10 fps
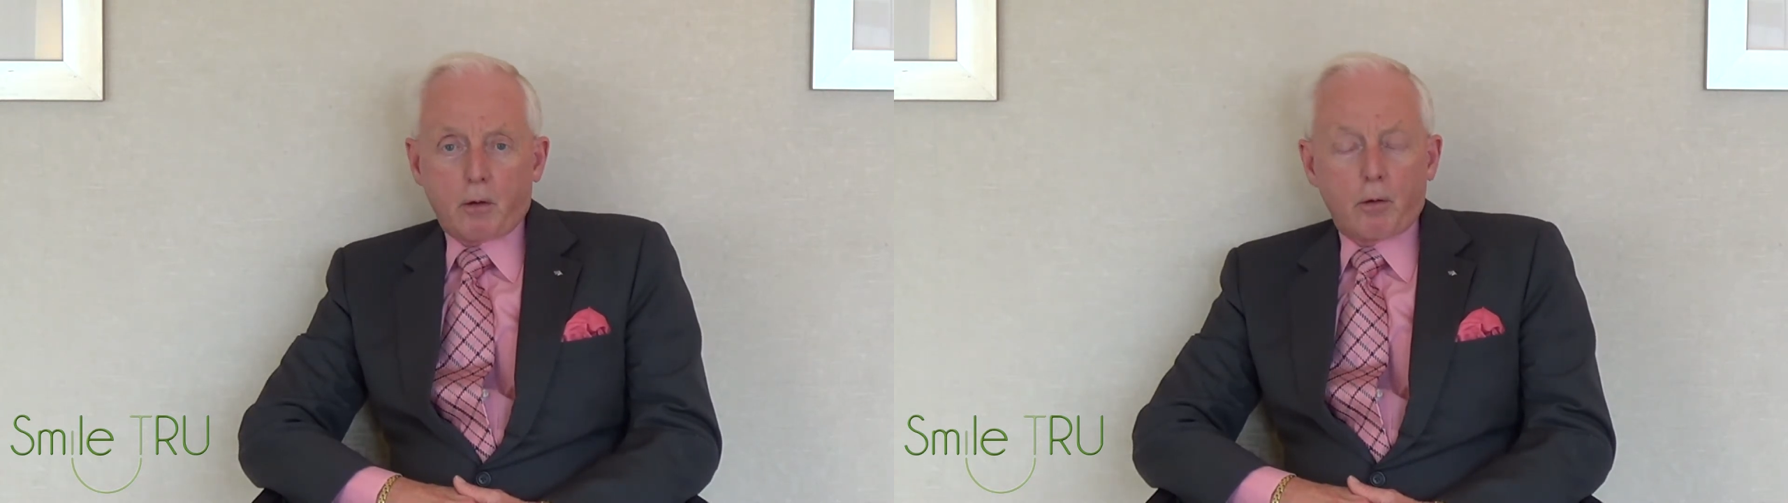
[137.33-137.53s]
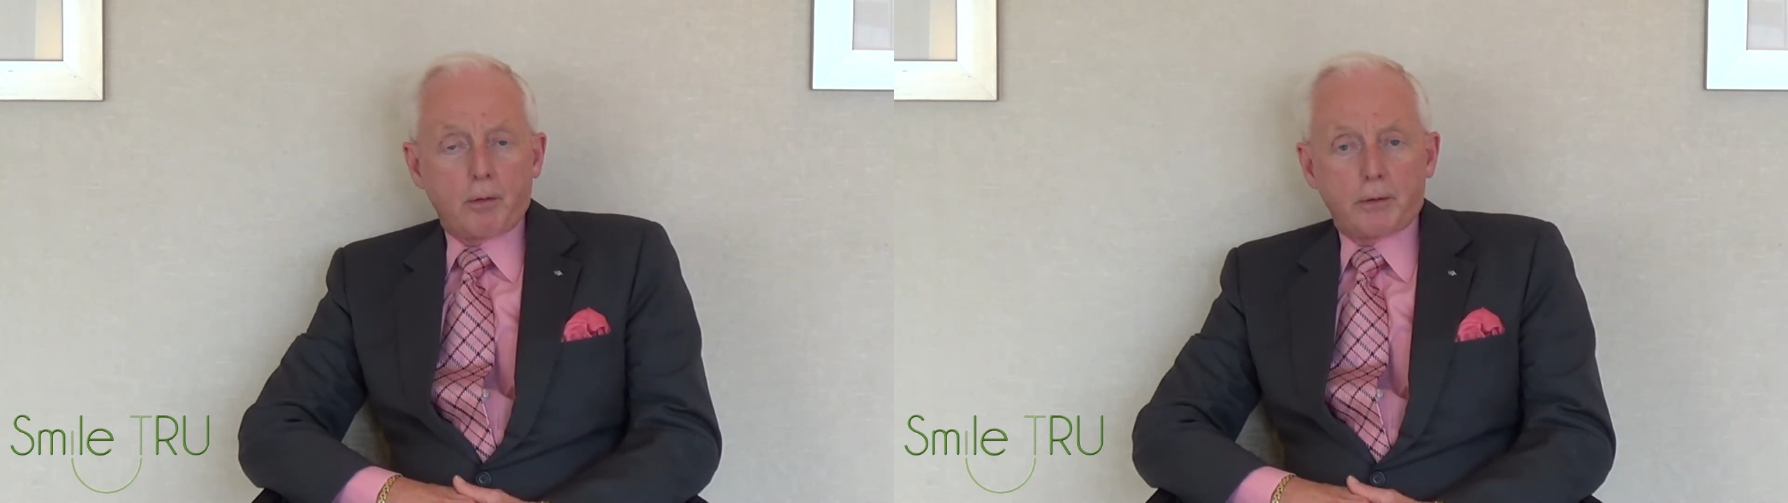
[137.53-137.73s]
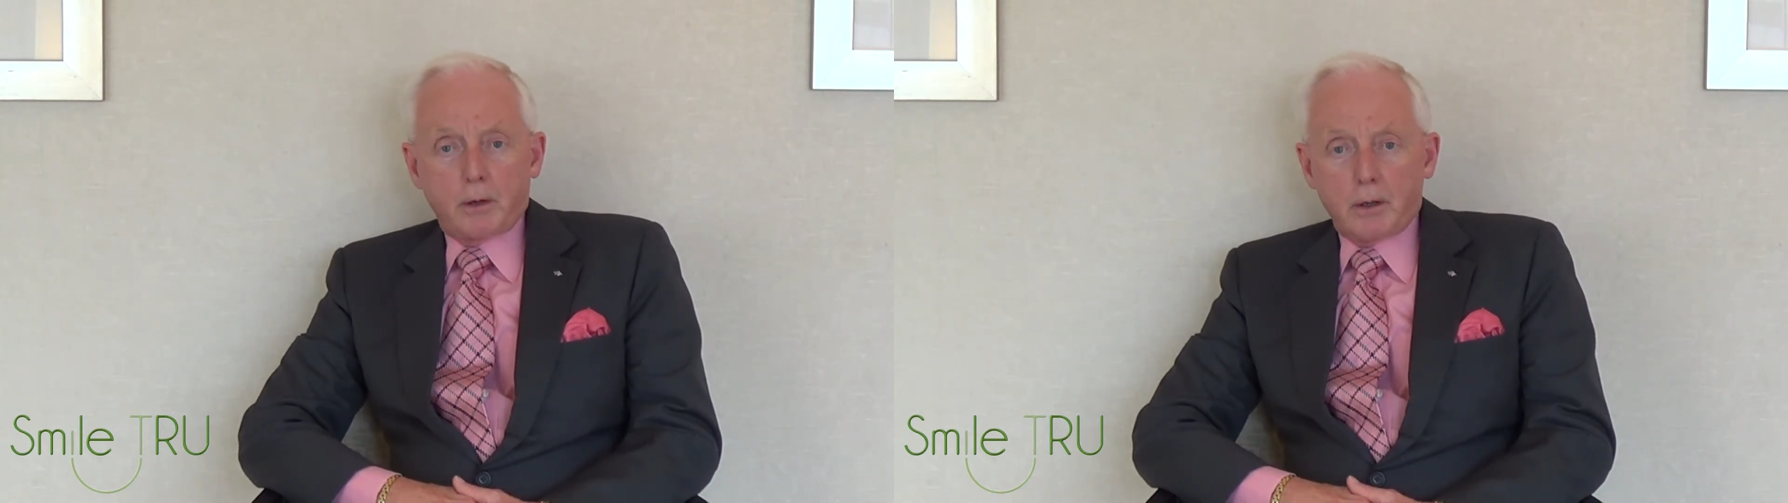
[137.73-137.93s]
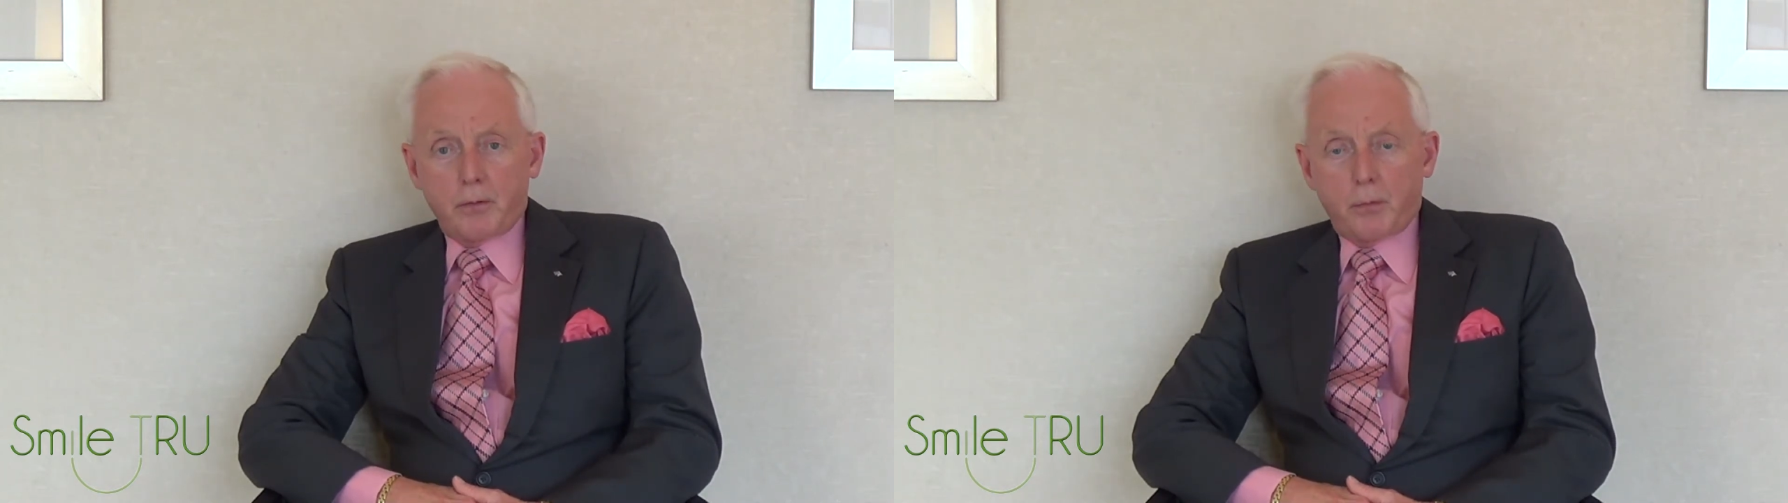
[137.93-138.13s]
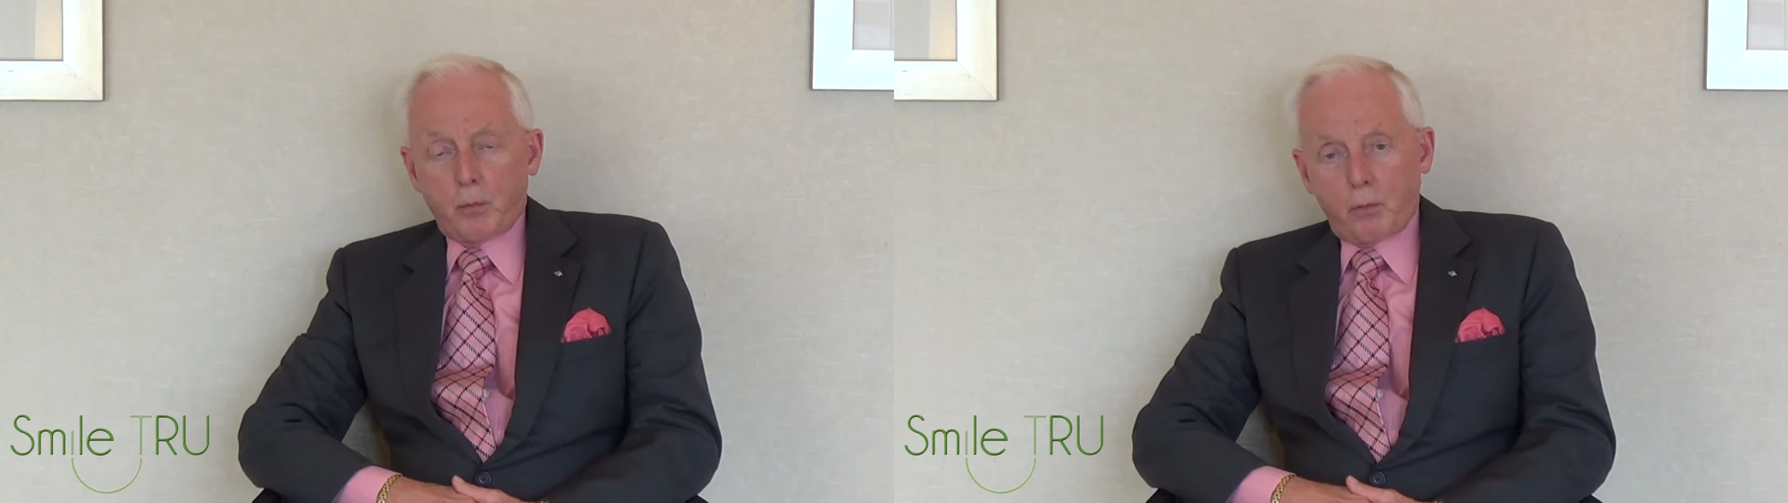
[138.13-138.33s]
all the
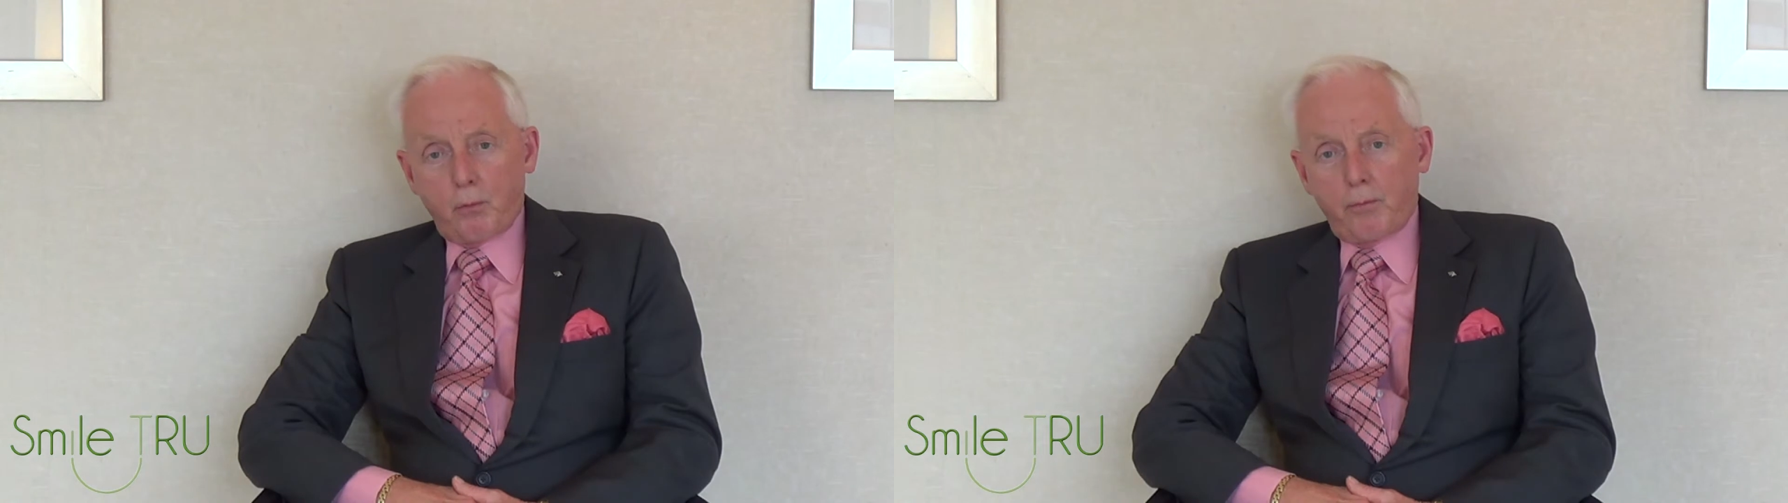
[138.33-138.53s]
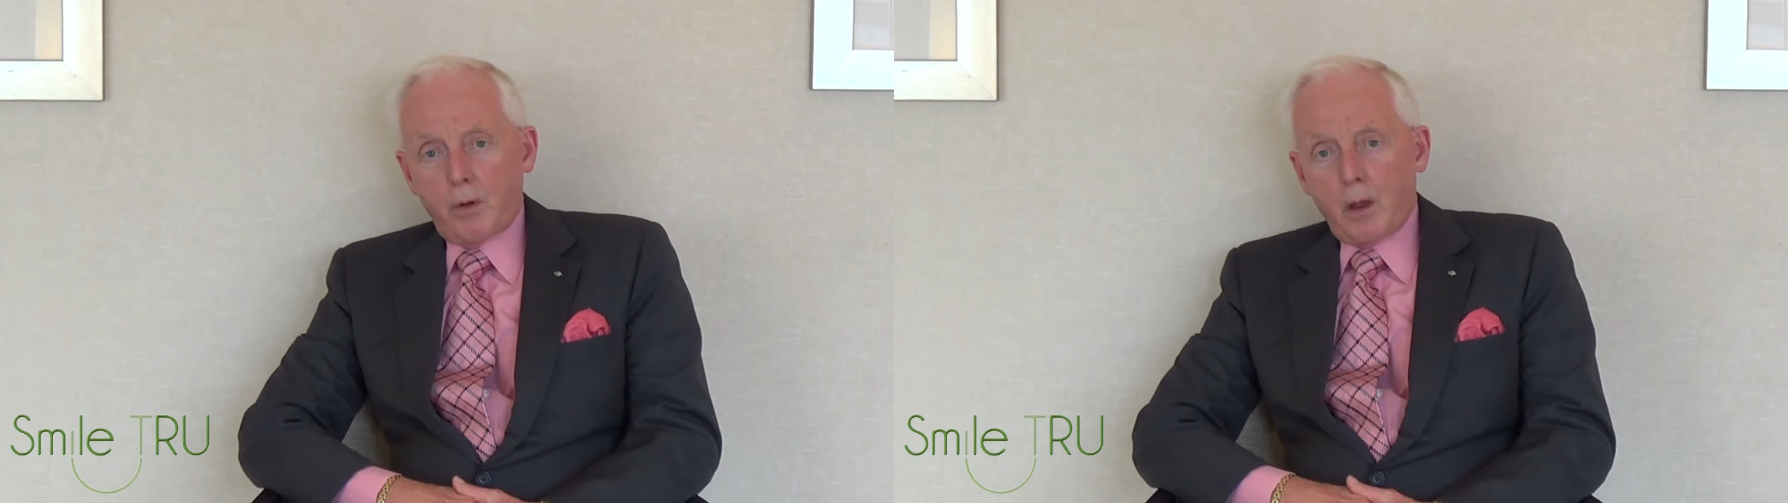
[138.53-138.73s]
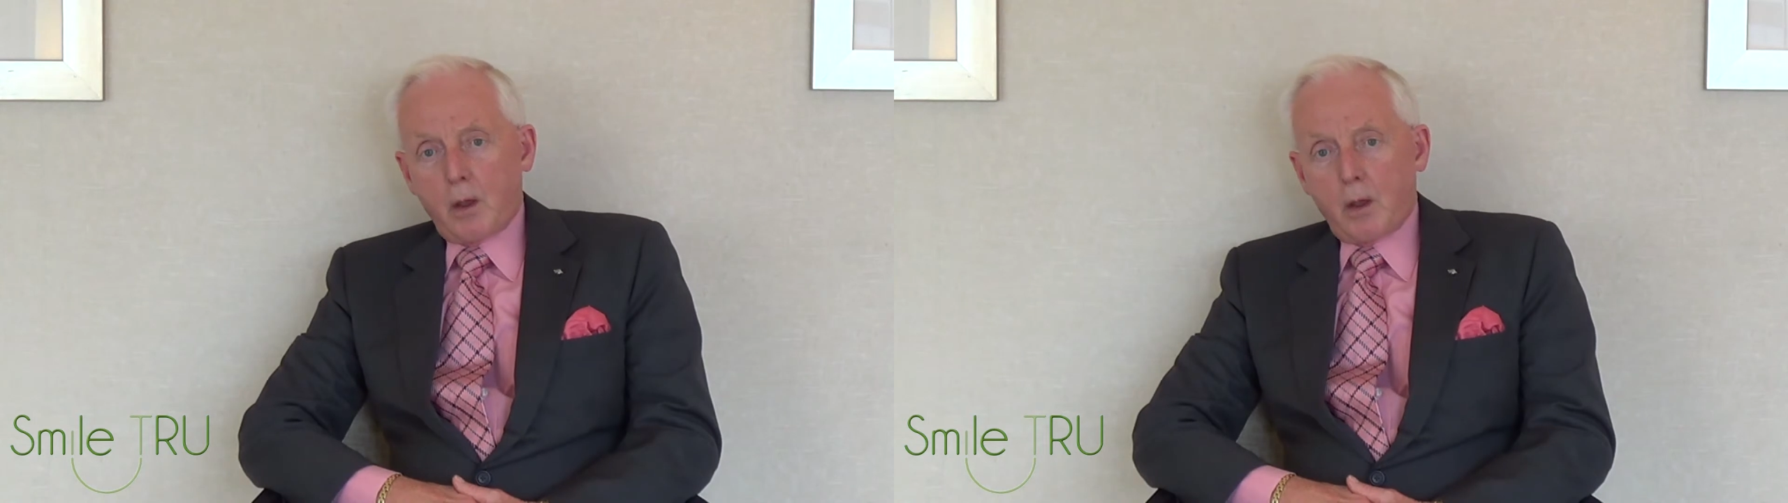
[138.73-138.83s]
teeth moved,